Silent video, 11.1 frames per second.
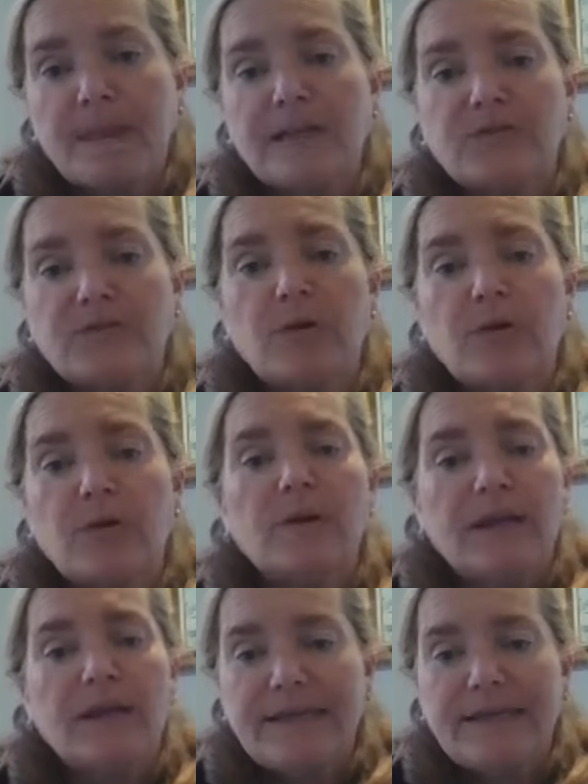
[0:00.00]
So
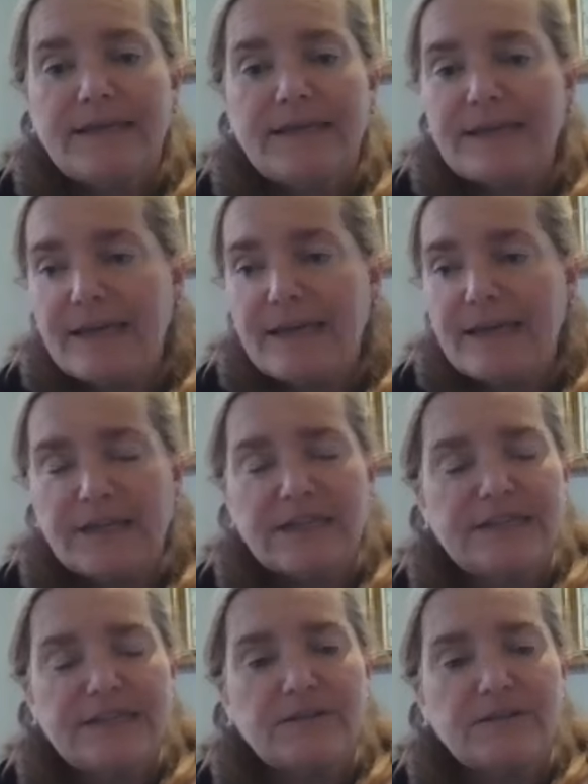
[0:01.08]
getting out,
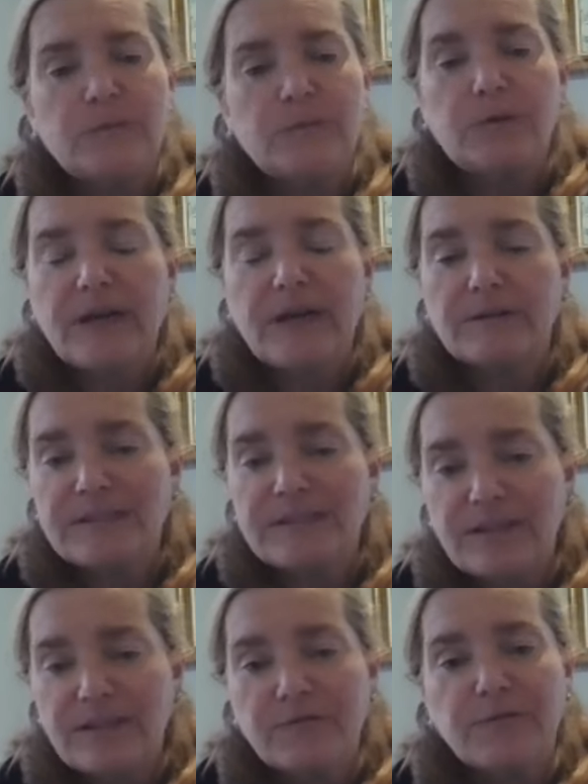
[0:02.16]
getting down to the boathouse,
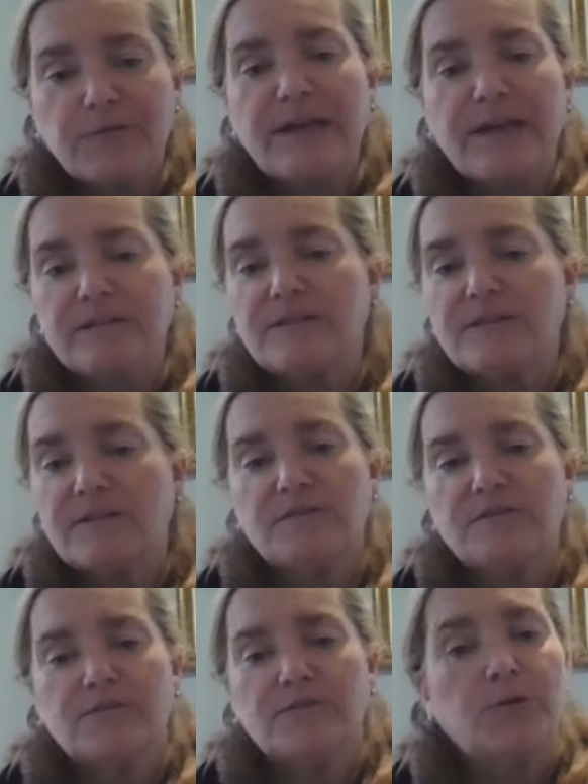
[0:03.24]
seeing friends,
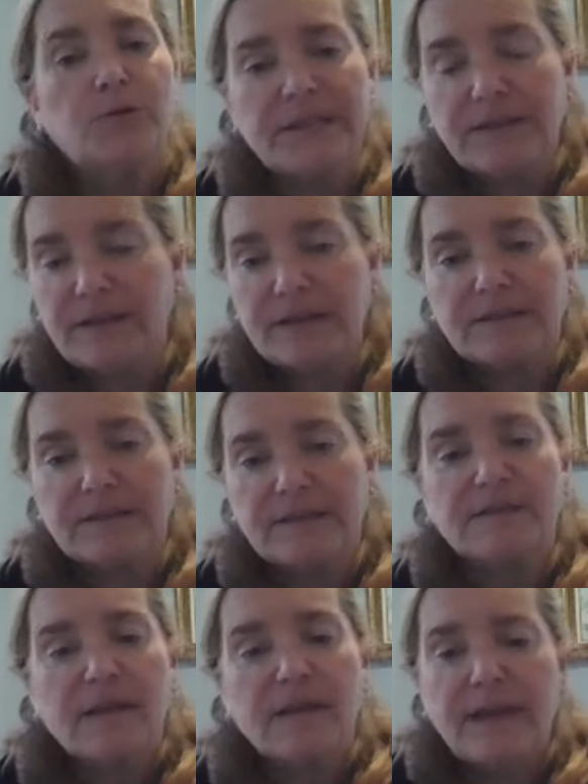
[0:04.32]
doing things
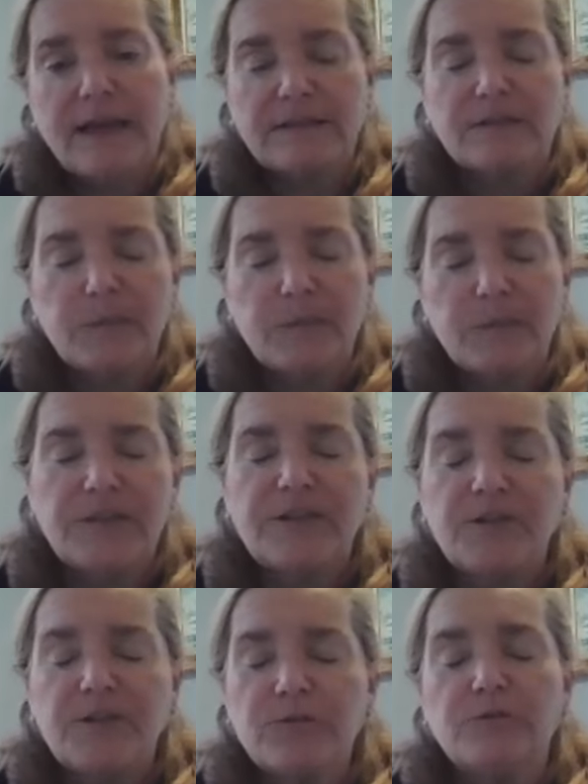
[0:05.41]
has been a
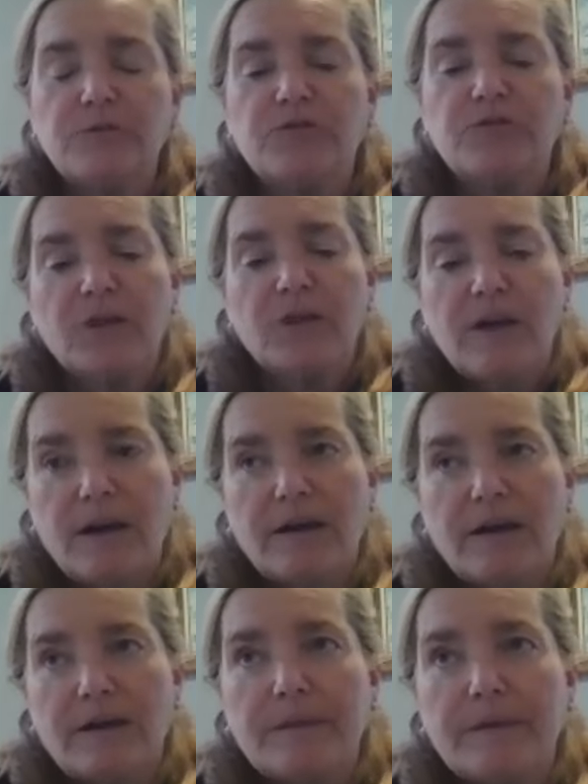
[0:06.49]
huge
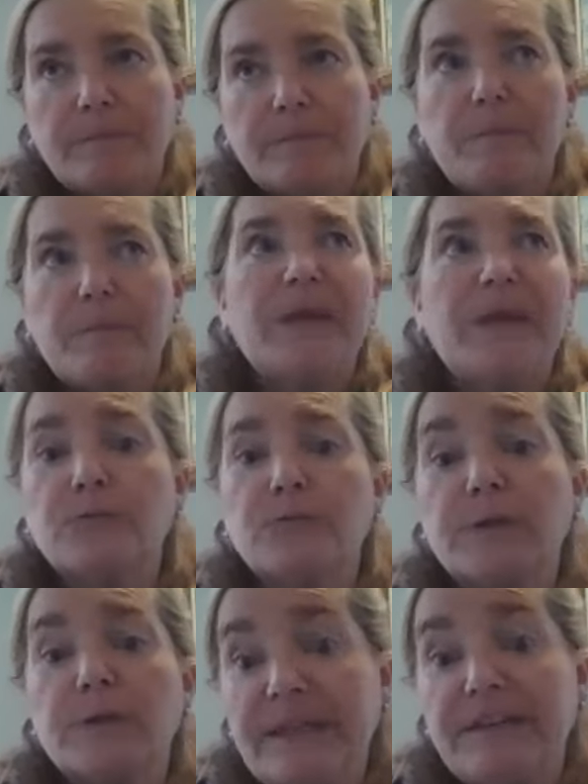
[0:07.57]
mental
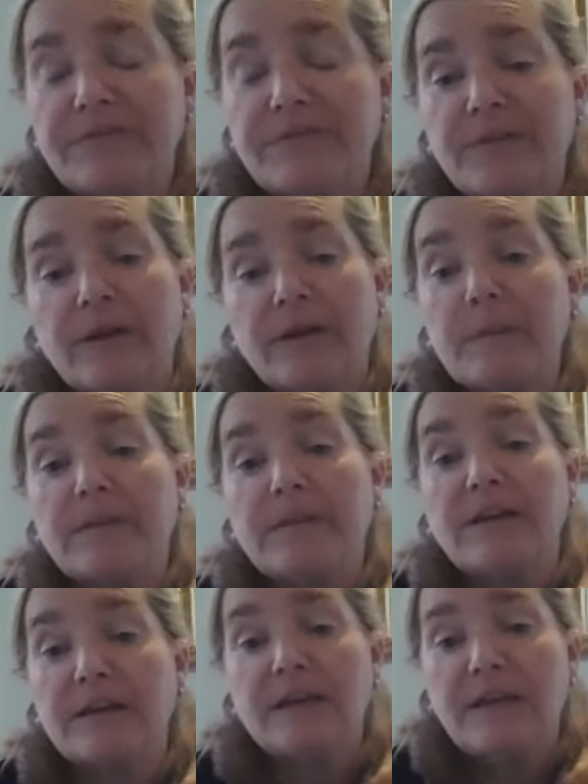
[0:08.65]
relief for them, I
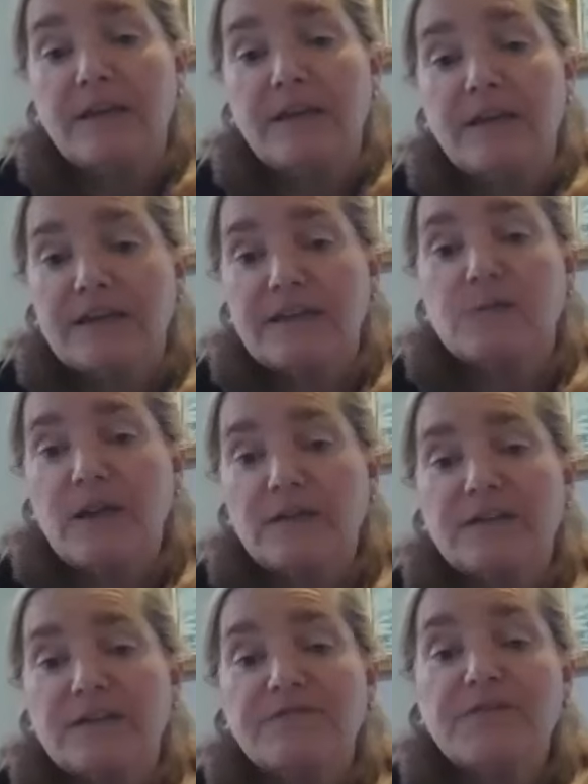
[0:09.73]
think. As well
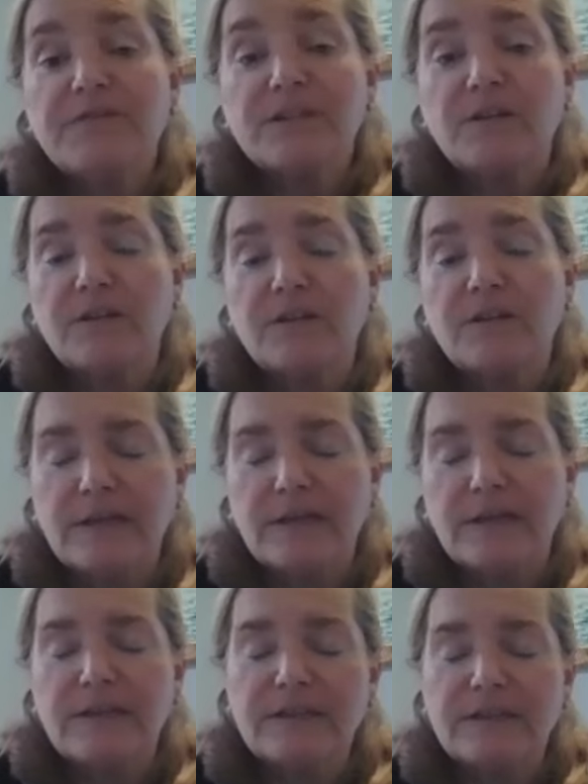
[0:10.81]
as a physical
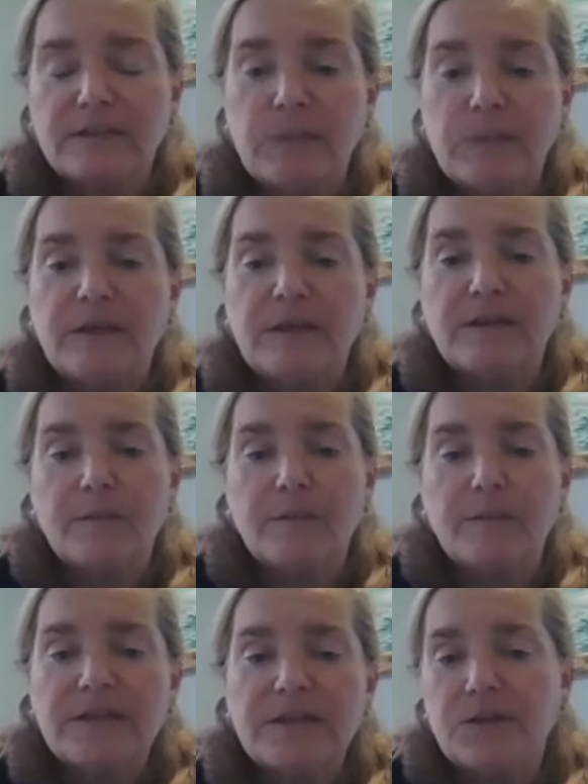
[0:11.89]
outlet, it's been a
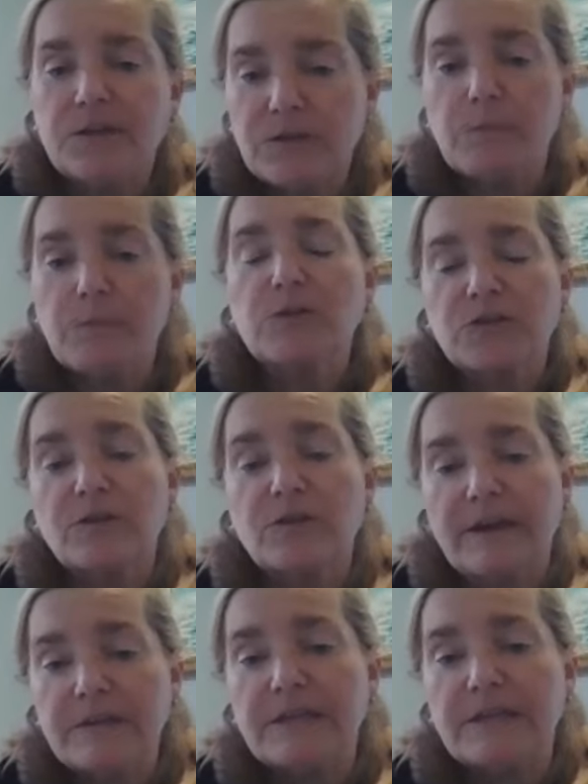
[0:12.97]
mental and emotional
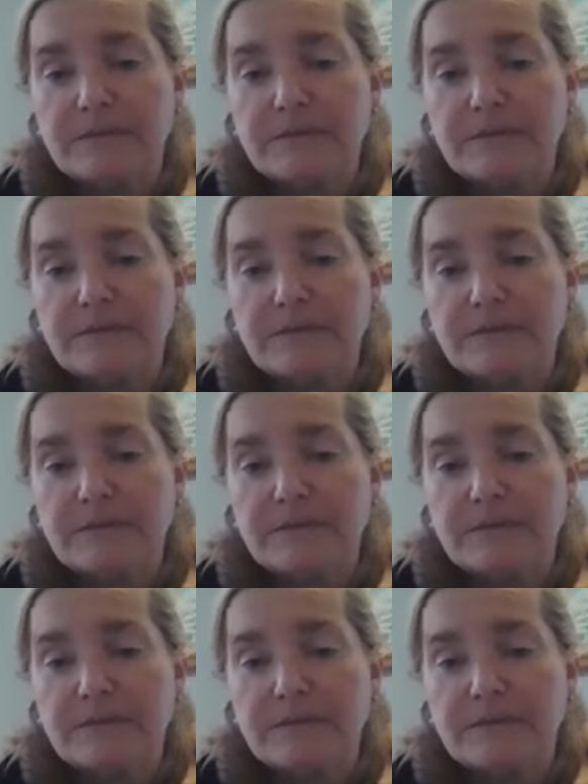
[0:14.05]
outlet.